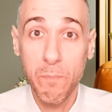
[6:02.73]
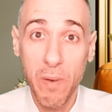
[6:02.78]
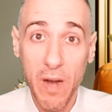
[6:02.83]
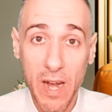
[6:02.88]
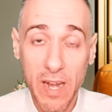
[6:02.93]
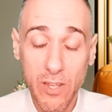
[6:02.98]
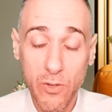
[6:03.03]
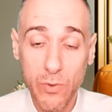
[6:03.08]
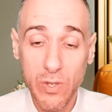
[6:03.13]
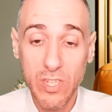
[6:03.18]

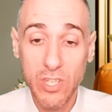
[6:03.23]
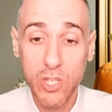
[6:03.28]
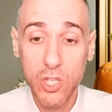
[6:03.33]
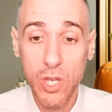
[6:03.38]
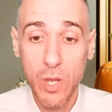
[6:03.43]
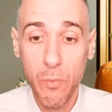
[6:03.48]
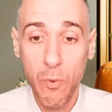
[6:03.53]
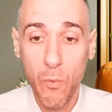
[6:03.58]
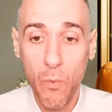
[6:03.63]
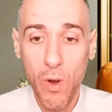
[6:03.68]
buy
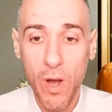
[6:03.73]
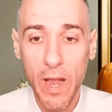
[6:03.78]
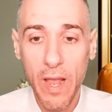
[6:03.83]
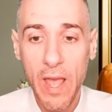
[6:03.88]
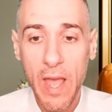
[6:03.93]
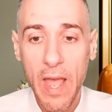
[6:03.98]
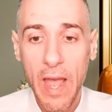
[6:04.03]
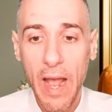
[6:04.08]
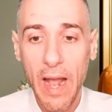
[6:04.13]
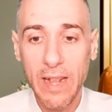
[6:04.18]
USD JPY.
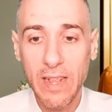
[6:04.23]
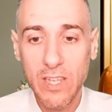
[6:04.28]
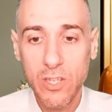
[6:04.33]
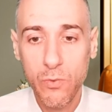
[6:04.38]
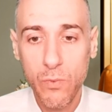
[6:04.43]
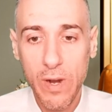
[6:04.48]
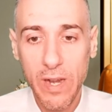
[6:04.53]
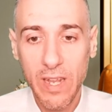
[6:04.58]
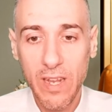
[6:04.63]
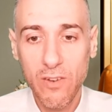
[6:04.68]
And this
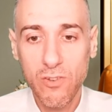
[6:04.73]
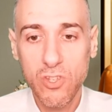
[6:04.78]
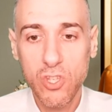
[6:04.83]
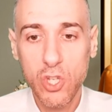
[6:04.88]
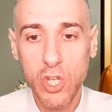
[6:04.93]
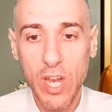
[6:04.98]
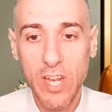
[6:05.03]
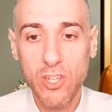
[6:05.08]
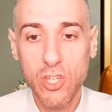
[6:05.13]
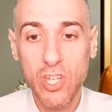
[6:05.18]
right here is
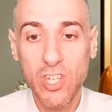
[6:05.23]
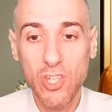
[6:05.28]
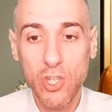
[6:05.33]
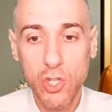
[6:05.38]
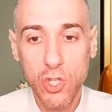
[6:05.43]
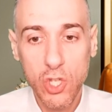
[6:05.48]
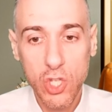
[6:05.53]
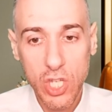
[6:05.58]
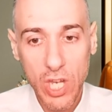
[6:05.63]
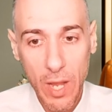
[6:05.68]
changing
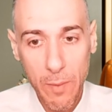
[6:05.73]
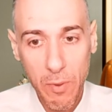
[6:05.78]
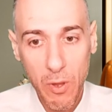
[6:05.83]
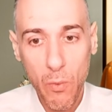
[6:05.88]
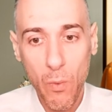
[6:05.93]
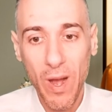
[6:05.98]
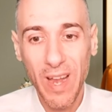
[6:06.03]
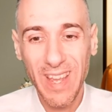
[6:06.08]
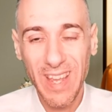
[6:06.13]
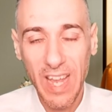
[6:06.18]

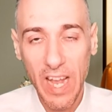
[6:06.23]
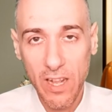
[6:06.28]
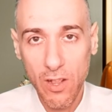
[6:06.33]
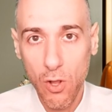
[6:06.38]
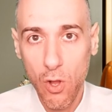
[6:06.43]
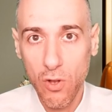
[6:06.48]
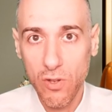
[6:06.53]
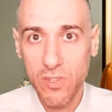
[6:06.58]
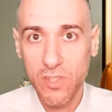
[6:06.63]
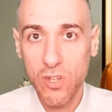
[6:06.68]
JPY yen
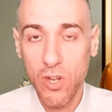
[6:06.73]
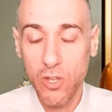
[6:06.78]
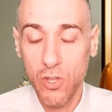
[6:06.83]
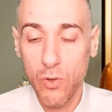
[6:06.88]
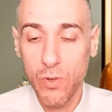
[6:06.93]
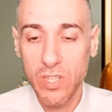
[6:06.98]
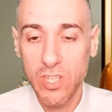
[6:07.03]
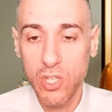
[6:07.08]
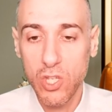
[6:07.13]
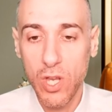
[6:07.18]
longs, not
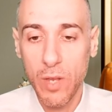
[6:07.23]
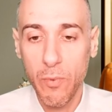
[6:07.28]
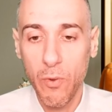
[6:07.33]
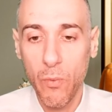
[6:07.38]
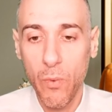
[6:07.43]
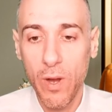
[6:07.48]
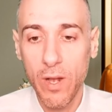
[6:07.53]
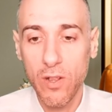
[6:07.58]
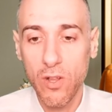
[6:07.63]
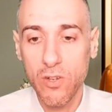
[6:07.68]
USD
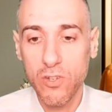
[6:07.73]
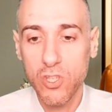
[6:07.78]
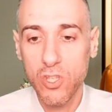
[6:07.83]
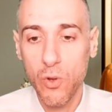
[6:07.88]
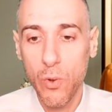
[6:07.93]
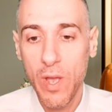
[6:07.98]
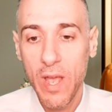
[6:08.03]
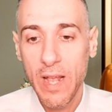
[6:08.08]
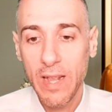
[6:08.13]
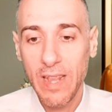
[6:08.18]
JPY longs.
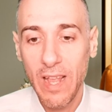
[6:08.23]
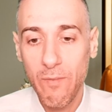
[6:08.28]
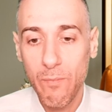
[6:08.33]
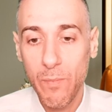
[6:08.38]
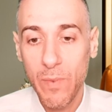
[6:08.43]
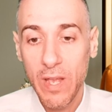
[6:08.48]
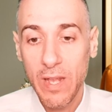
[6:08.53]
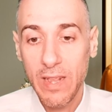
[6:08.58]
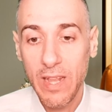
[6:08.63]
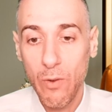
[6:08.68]
So
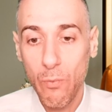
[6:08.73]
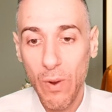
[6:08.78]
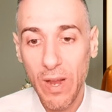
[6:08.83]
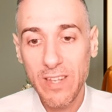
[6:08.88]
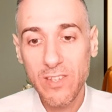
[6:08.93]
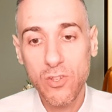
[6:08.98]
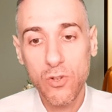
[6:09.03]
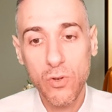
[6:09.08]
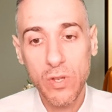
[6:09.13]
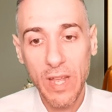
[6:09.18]
they
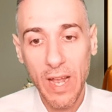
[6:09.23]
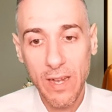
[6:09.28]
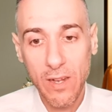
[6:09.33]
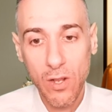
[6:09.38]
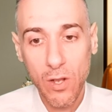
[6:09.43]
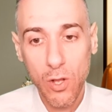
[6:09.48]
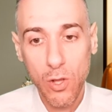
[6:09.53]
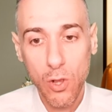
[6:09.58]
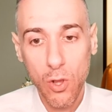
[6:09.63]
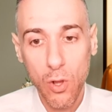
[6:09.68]
raised their yen
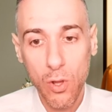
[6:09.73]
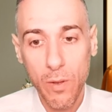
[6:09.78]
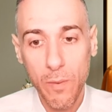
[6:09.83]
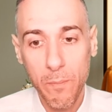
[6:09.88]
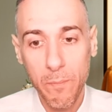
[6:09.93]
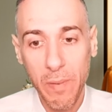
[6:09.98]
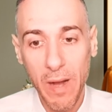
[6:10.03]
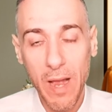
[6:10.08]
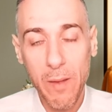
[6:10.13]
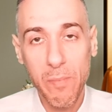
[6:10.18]

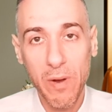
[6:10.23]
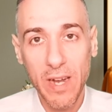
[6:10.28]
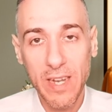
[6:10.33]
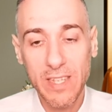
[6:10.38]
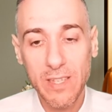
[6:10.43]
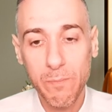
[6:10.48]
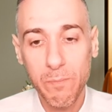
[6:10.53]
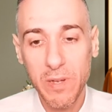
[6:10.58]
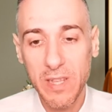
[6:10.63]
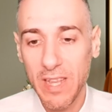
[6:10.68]

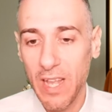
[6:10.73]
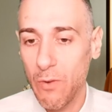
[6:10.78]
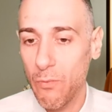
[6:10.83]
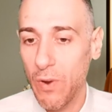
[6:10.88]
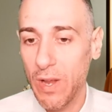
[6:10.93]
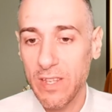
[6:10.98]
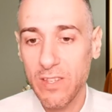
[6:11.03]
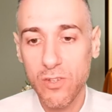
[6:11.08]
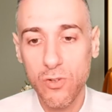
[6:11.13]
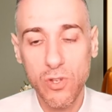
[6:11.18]
buys, but they
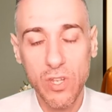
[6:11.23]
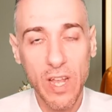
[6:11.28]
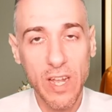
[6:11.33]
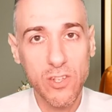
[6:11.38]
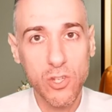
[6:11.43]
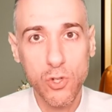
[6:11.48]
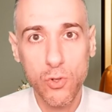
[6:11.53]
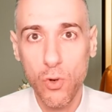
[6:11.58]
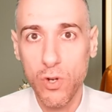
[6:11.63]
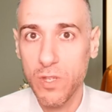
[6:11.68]
raised their yen
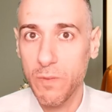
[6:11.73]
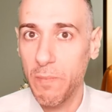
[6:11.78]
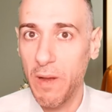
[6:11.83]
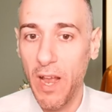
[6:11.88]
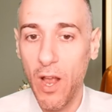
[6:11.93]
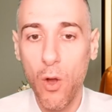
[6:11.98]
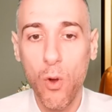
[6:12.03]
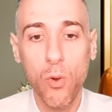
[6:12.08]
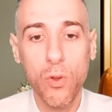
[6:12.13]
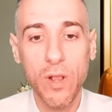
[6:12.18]
shorts by
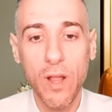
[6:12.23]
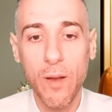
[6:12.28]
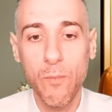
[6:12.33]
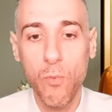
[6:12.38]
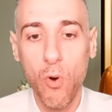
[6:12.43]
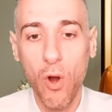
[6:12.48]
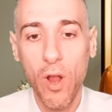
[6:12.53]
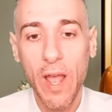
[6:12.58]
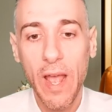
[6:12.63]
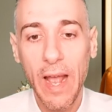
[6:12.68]
a whole lot
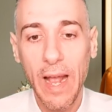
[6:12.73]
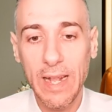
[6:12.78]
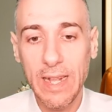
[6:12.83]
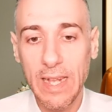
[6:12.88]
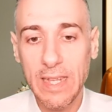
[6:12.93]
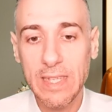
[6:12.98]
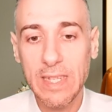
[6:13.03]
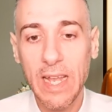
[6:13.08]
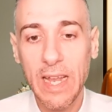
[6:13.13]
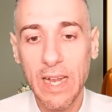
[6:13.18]
more. And
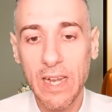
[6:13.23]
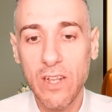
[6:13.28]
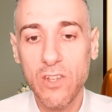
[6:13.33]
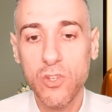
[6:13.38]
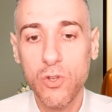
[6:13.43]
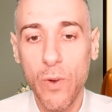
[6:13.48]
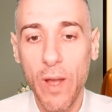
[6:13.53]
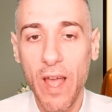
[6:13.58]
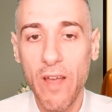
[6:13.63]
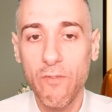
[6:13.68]
that's taken it
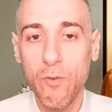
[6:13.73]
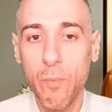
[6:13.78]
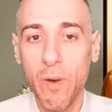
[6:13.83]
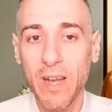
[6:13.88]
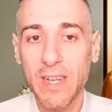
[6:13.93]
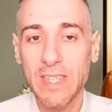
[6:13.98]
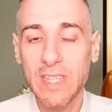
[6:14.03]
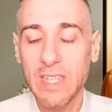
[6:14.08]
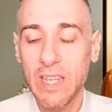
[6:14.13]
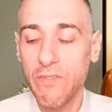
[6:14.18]
to a heavy
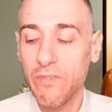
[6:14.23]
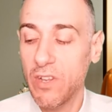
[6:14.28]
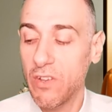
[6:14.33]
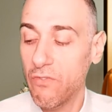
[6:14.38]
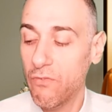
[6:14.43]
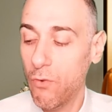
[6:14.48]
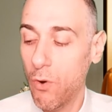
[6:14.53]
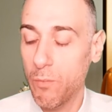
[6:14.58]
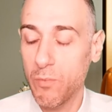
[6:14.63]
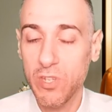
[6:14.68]
buy
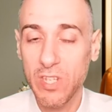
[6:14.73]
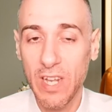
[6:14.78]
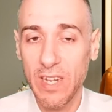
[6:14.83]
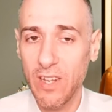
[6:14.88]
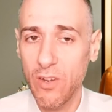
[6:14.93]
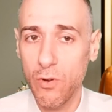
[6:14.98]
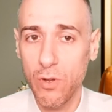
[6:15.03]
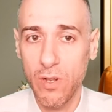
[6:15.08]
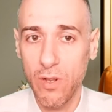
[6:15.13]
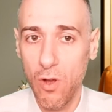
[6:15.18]
74%
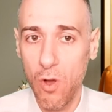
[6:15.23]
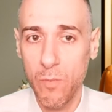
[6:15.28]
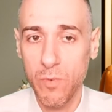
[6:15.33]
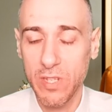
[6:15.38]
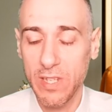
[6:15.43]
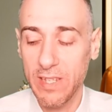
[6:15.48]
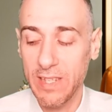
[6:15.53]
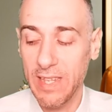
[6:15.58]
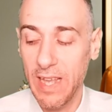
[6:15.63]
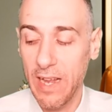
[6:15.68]
here,
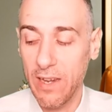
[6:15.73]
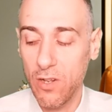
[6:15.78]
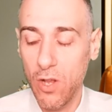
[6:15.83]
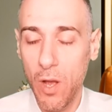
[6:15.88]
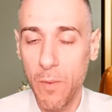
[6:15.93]
almost exact